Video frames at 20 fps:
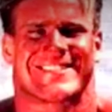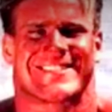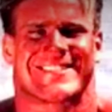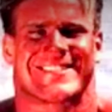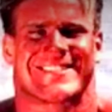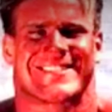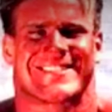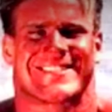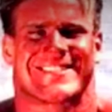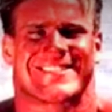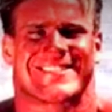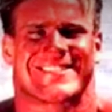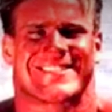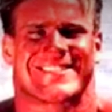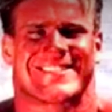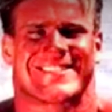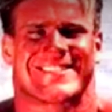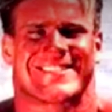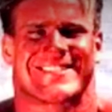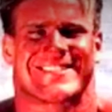
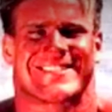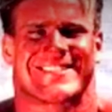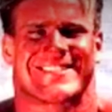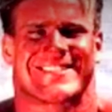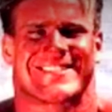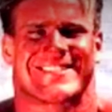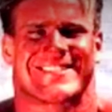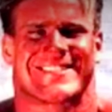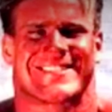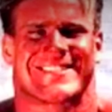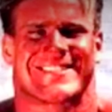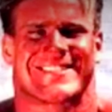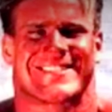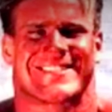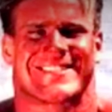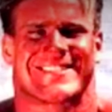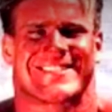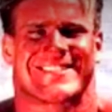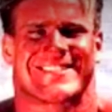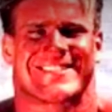
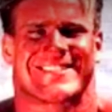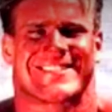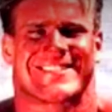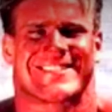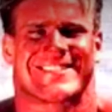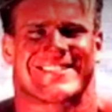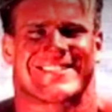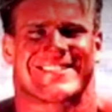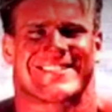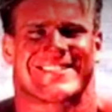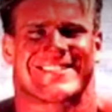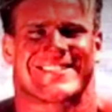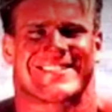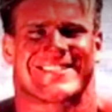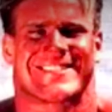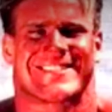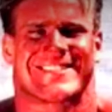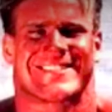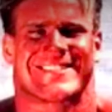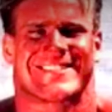
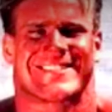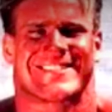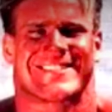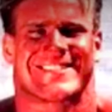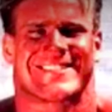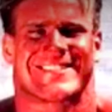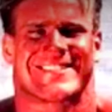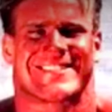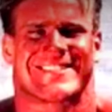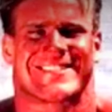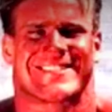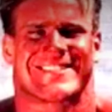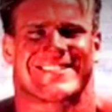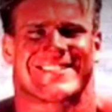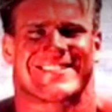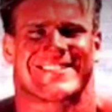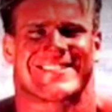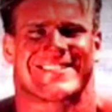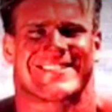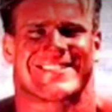
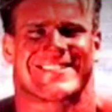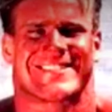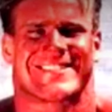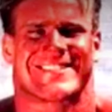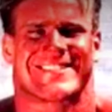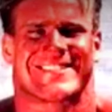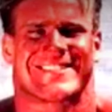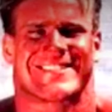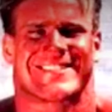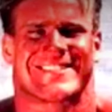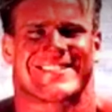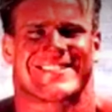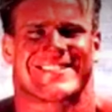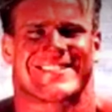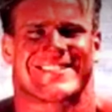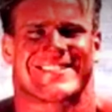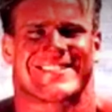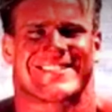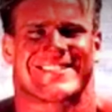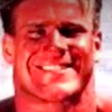
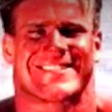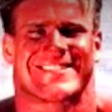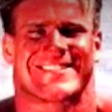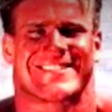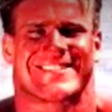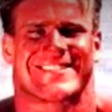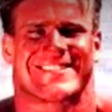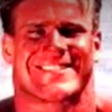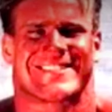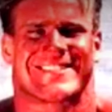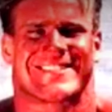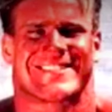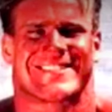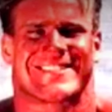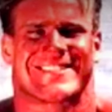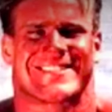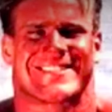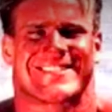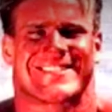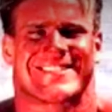
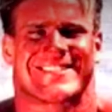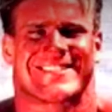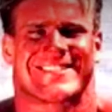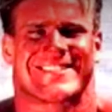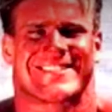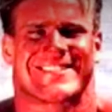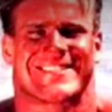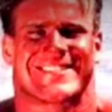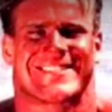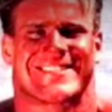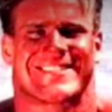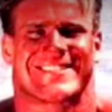The person shown says nothing.